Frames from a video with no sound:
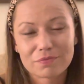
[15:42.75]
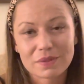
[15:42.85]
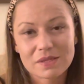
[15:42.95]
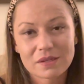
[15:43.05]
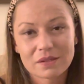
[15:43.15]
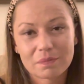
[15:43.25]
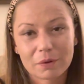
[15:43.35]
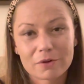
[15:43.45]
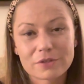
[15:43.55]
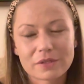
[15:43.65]
missing the
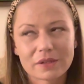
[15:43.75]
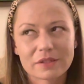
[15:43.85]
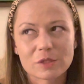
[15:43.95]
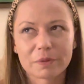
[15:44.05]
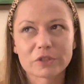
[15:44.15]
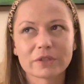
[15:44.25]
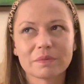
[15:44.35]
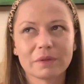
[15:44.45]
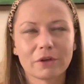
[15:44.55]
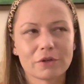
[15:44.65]
person, especially
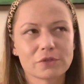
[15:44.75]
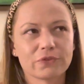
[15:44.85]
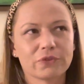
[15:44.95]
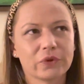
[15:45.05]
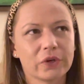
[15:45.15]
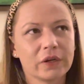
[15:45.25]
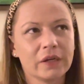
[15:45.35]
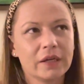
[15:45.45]
because for